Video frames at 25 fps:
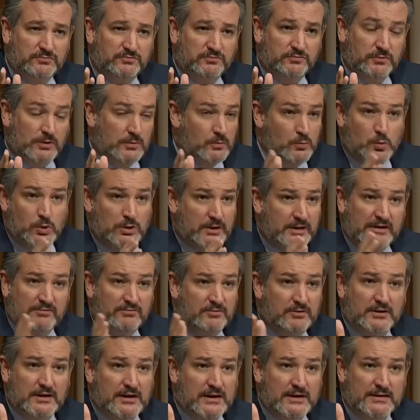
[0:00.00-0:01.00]
from
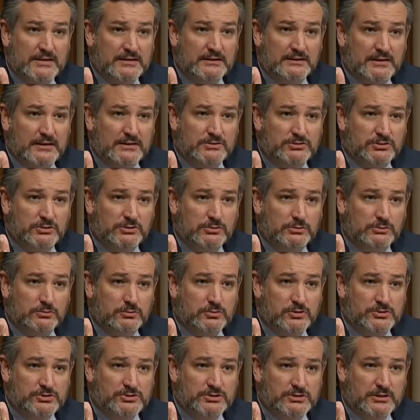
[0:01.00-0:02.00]
whatever ideological
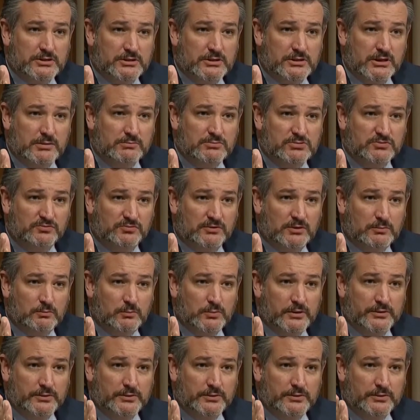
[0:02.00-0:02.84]
origin it comes from,